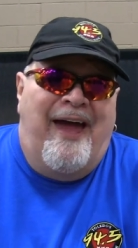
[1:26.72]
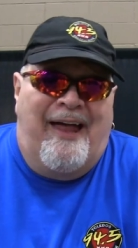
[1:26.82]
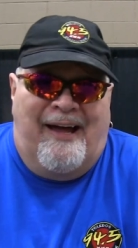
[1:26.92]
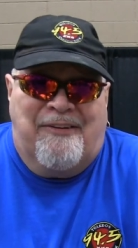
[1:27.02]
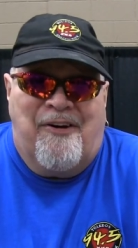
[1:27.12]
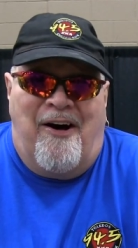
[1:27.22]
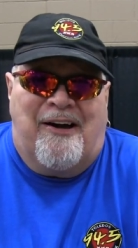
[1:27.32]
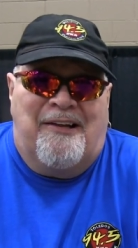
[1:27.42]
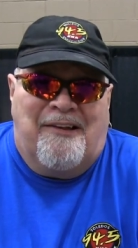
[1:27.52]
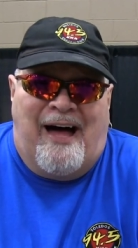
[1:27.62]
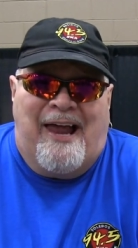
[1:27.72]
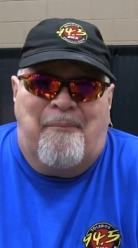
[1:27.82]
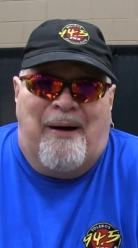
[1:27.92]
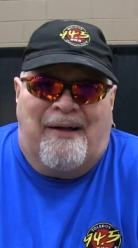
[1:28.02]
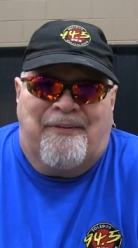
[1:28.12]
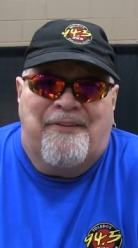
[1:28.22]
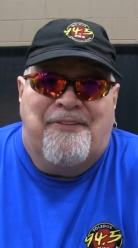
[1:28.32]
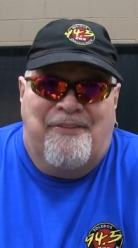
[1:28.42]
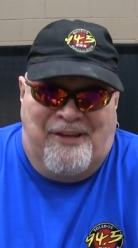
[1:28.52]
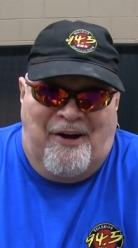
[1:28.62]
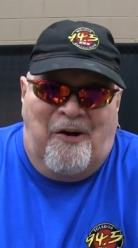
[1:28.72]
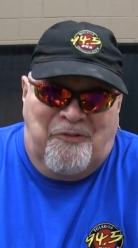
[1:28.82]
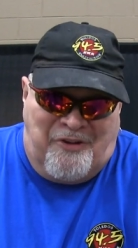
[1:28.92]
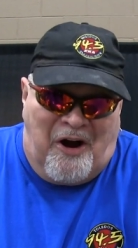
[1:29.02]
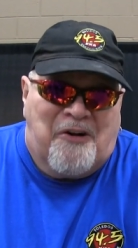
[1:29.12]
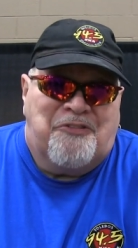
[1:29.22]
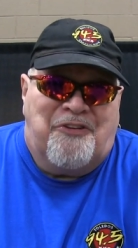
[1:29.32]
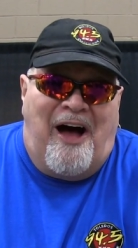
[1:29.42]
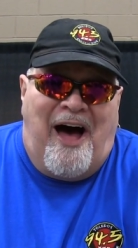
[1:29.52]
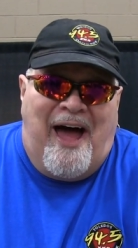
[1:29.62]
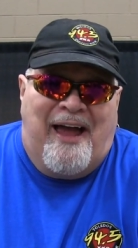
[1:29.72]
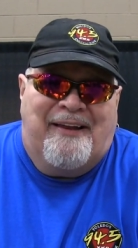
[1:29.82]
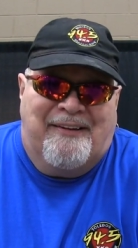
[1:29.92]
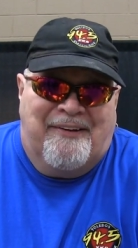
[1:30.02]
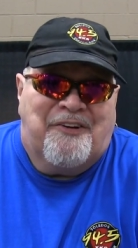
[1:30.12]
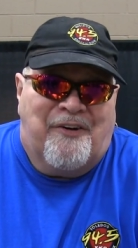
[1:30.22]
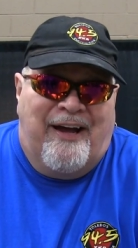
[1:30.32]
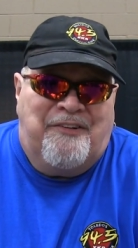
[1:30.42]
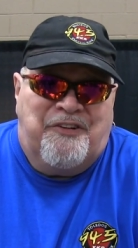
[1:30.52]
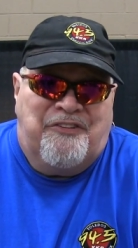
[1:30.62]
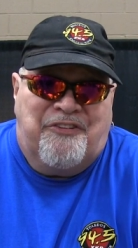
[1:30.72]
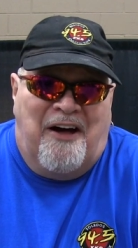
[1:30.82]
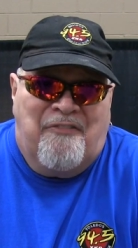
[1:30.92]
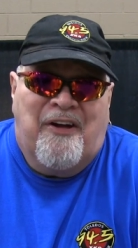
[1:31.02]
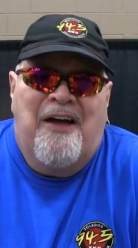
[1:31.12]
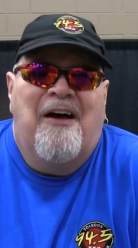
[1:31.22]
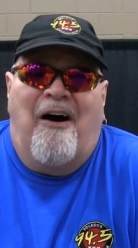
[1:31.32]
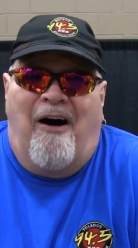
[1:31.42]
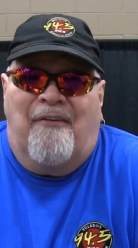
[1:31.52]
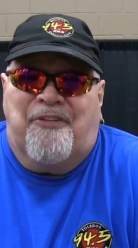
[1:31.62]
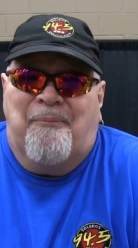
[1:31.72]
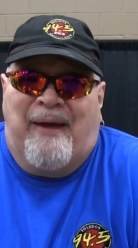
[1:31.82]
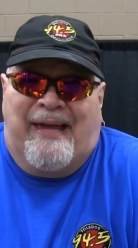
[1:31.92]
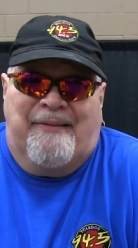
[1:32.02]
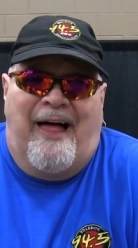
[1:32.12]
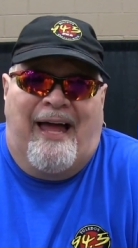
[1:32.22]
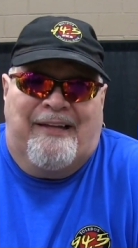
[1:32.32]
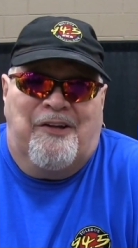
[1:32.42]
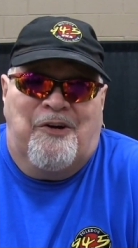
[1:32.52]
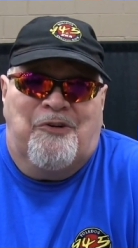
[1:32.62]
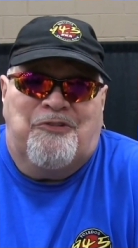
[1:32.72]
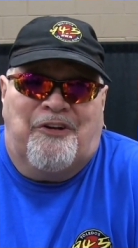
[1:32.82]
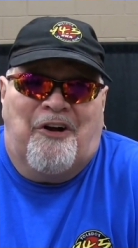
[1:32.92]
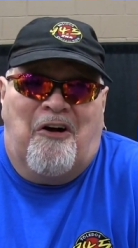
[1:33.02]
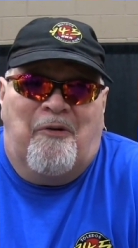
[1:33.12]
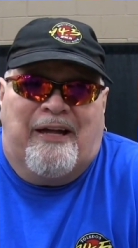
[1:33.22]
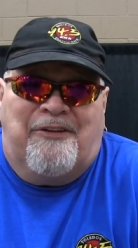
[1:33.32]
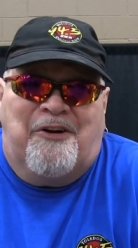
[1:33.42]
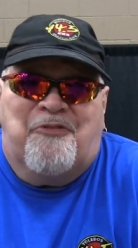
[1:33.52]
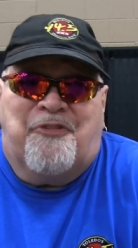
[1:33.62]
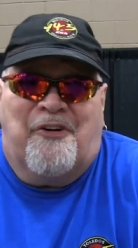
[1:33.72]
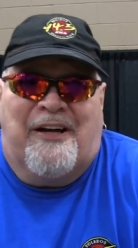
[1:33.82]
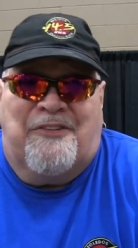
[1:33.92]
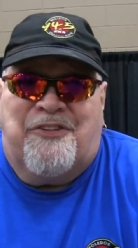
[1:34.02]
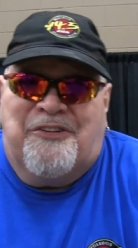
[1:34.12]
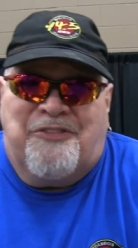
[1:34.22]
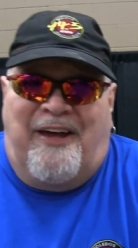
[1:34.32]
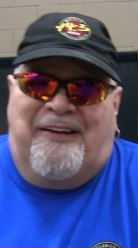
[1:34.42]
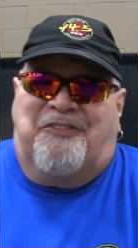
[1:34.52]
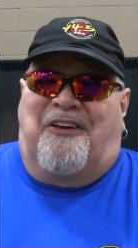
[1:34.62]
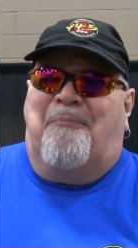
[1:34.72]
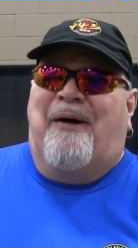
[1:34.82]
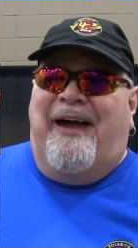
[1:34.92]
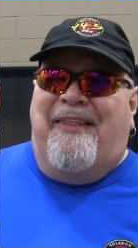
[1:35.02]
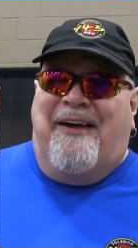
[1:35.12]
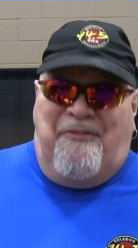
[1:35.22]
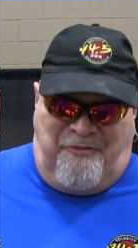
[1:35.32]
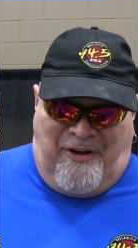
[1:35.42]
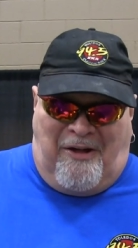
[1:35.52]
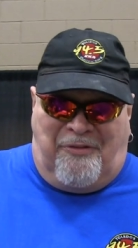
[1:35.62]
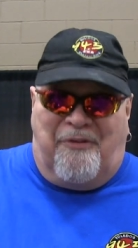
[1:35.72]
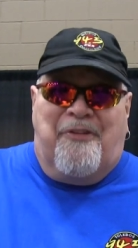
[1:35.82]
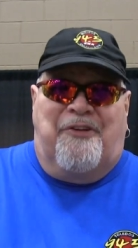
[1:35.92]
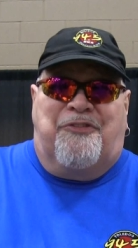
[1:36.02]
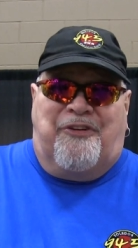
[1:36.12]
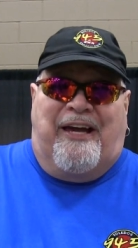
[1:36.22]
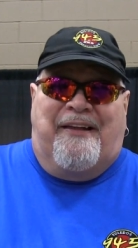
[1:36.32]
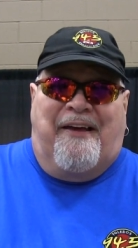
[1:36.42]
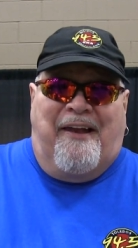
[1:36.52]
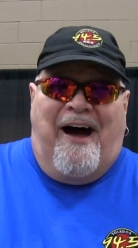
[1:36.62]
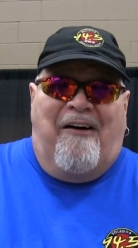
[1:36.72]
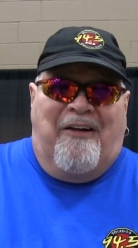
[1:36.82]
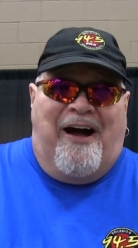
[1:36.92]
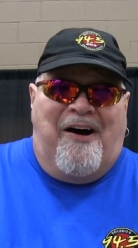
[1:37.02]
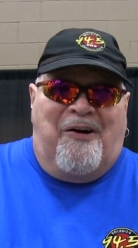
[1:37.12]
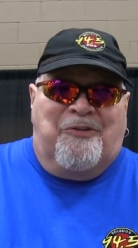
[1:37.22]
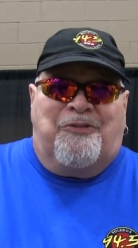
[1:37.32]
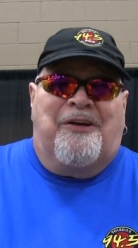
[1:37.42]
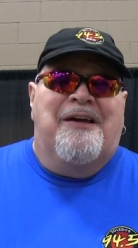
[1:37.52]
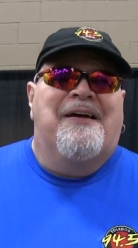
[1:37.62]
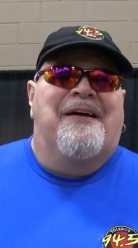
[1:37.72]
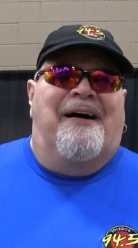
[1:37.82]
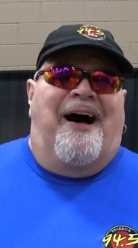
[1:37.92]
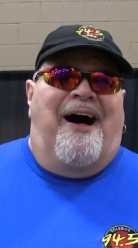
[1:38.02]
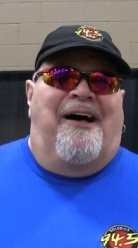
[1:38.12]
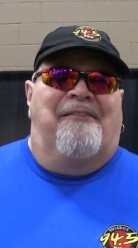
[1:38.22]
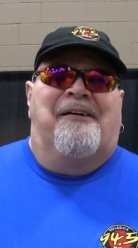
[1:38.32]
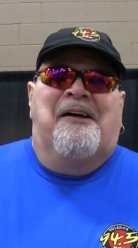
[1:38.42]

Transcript: and I talk a lot about the you know dark side and the crazy stuff off the mainline news. You know, we do, for instance, like somebody that fell through the seat in an outhouse. Uh,